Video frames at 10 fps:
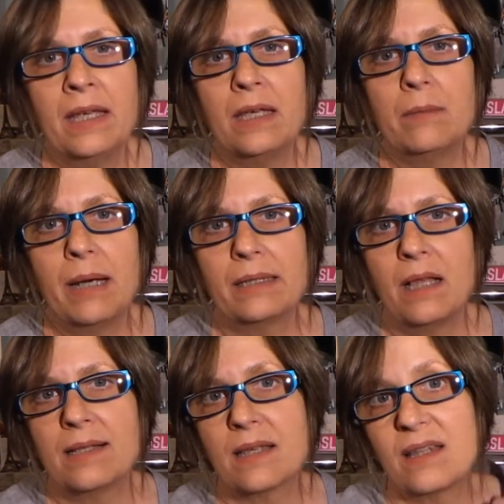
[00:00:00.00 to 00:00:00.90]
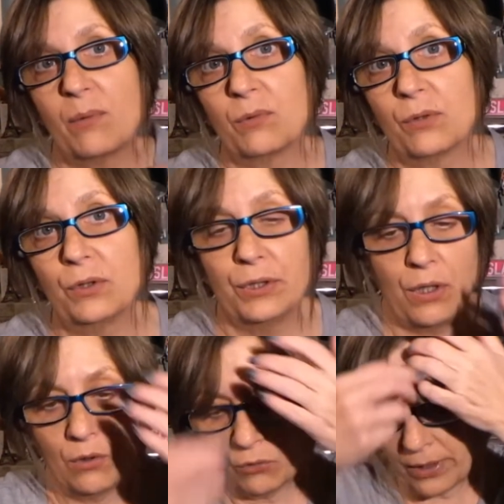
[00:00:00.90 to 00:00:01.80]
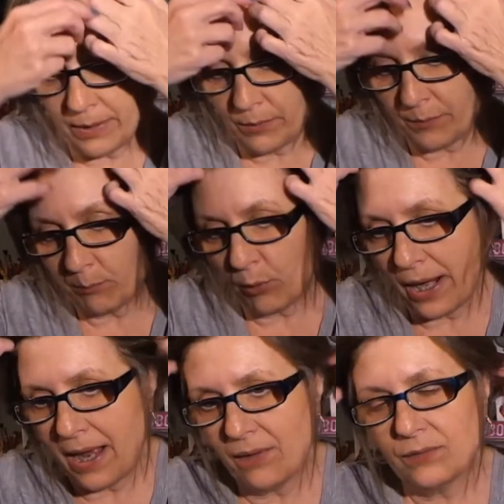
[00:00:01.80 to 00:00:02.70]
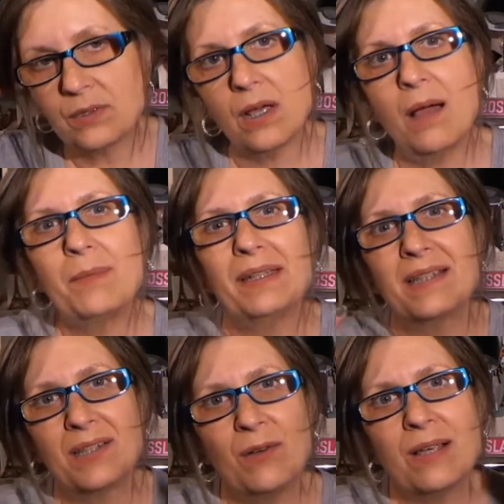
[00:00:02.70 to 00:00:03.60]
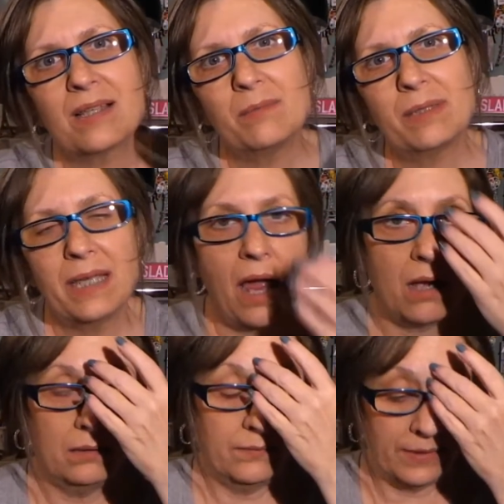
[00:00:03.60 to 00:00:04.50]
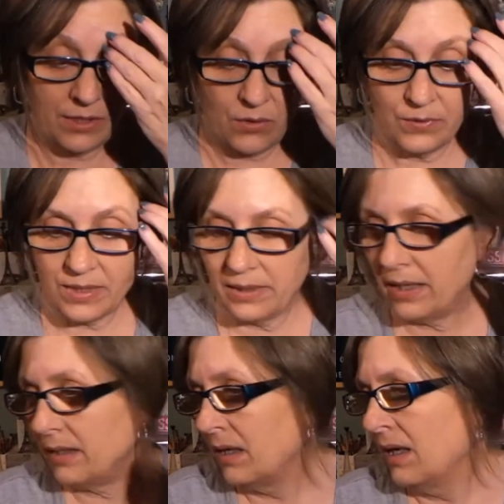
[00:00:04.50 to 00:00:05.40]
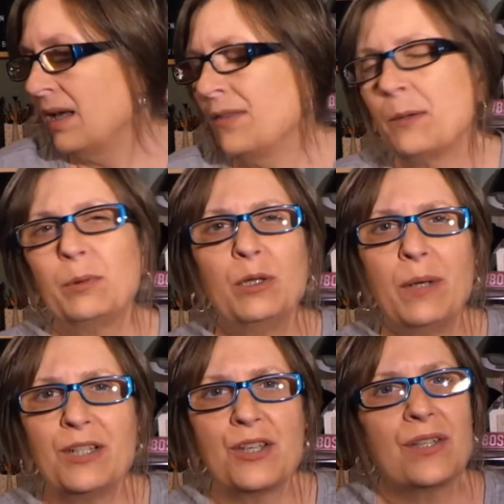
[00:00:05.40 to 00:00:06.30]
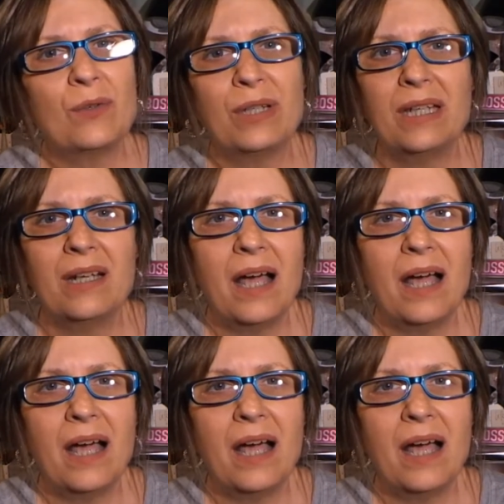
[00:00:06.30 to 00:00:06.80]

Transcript: in my closet that would really go great with brown um, that still has some of the olivey tones in it. The blue I just don't need.